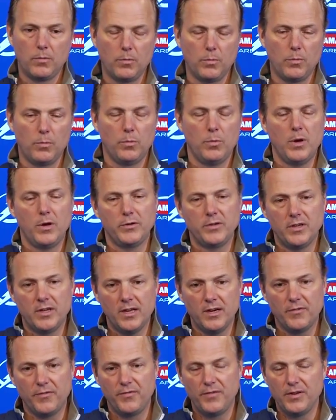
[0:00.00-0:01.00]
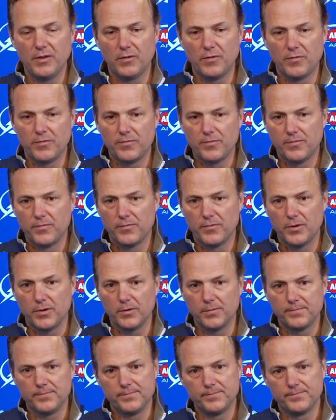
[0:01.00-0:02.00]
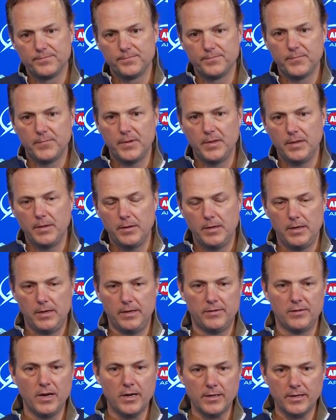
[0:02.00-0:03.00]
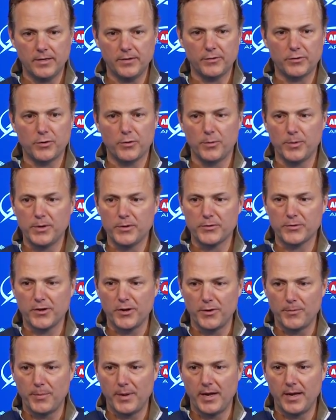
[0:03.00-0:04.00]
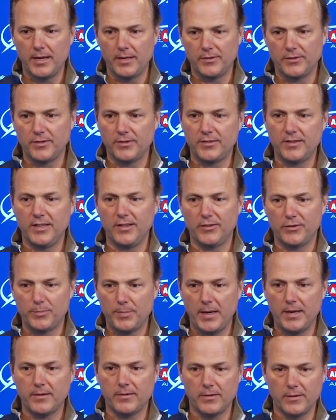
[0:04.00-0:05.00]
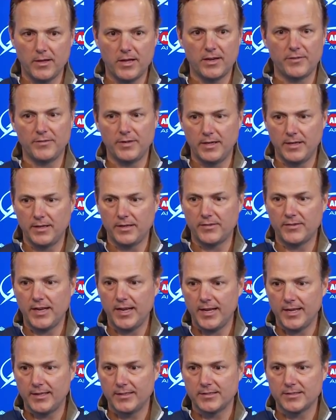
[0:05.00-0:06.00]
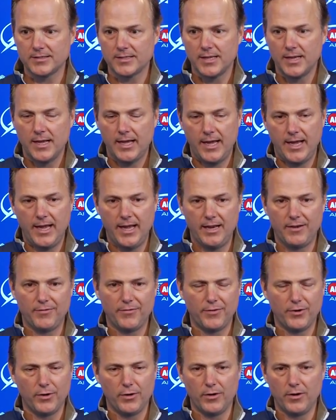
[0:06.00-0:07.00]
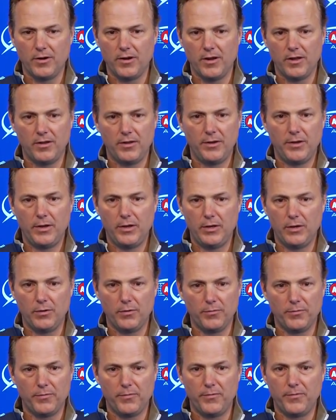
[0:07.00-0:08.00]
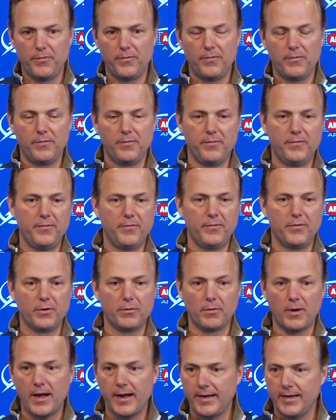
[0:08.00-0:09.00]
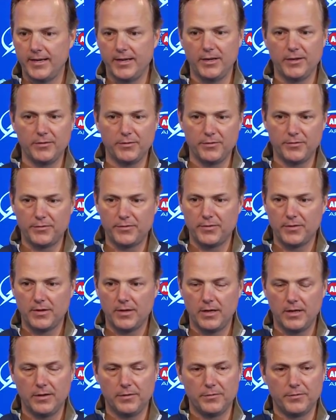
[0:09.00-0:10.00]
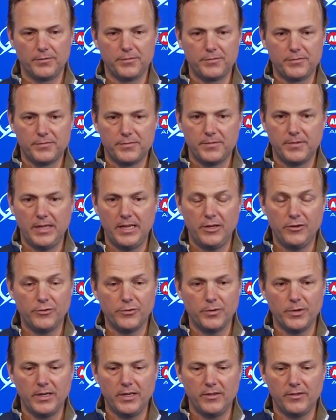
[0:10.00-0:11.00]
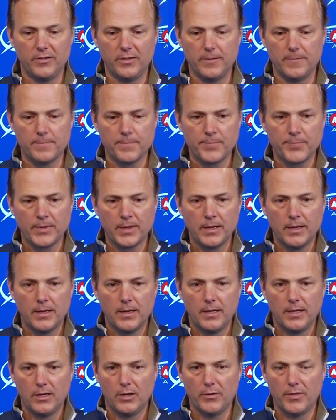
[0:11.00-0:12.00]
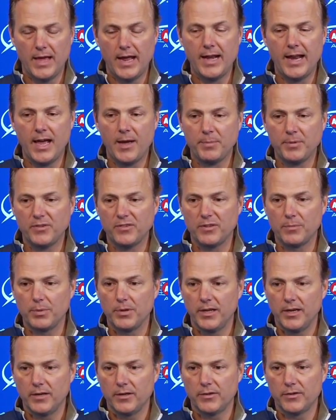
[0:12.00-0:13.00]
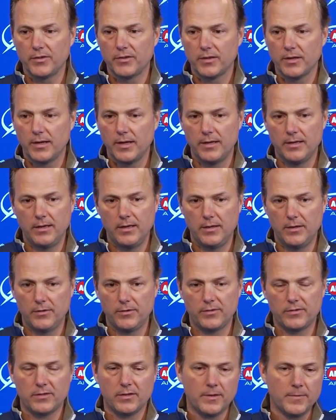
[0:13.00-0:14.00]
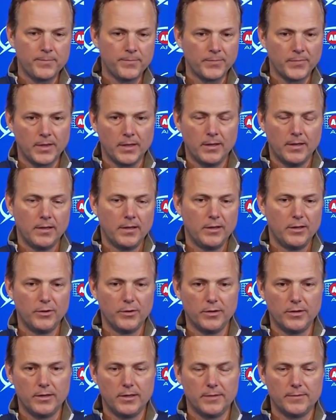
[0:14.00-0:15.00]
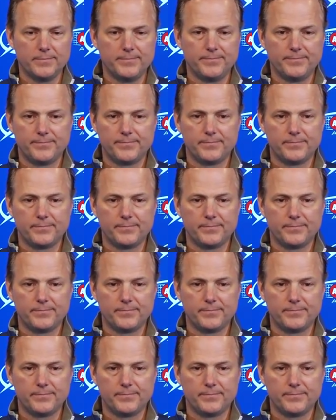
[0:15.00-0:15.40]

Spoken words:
Well, you got to feel for it's not that his career's gone bad. It's just he has spent a lot of it in the stands. And for, you know, variety of injuries. And, you know, that happens to players. There's, you know, the